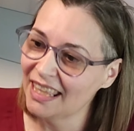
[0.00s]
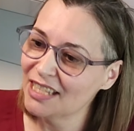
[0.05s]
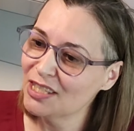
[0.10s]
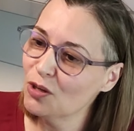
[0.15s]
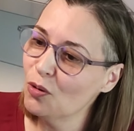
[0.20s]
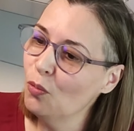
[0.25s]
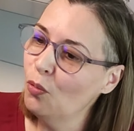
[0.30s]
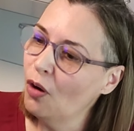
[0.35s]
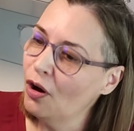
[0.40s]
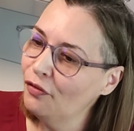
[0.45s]
That's
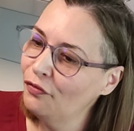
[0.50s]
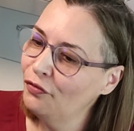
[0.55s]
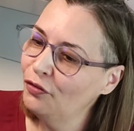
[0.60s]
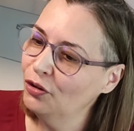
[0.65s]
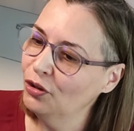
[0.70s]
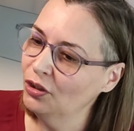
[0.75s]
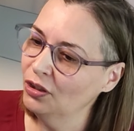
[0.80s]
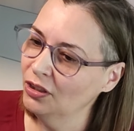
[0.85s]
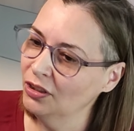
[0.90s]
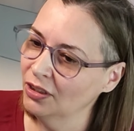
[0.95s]
a
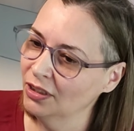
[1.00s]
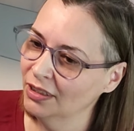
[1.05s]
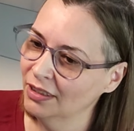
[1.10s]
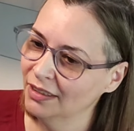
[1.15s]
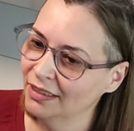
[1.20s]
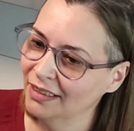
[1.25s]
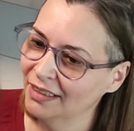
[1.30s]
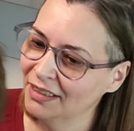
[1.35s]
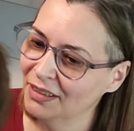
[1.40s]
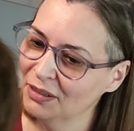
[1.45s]
waffle.
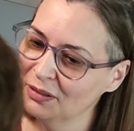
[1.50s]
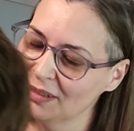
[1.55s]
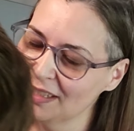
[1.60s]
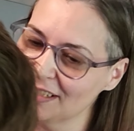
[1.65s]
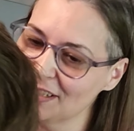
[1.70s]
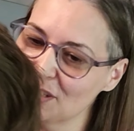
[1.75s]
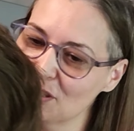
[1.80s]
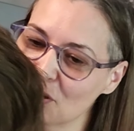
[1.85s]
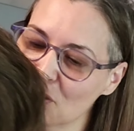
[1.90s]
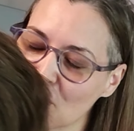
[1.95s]
This
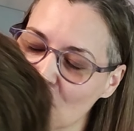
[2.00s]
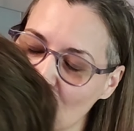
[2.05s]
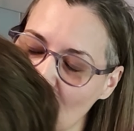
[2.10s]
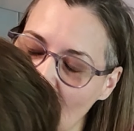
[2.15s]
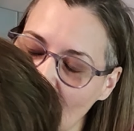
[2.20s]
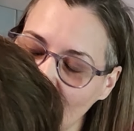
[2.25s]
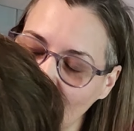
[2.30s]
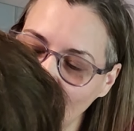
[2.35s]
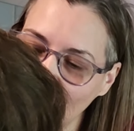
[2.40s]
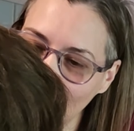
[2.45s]
is a
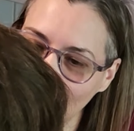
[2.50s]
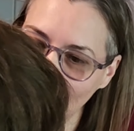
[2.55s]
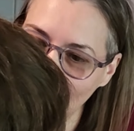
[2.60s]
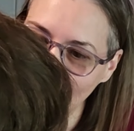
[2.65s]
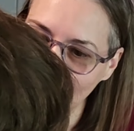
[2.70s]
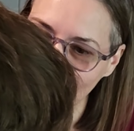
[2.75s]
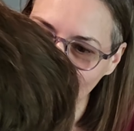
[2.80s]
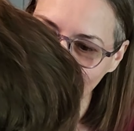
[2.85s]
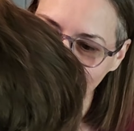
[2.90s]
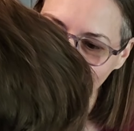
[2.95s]

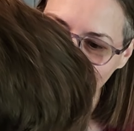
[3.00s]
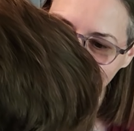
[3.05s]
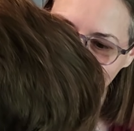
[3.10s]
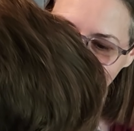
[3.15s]
croffle.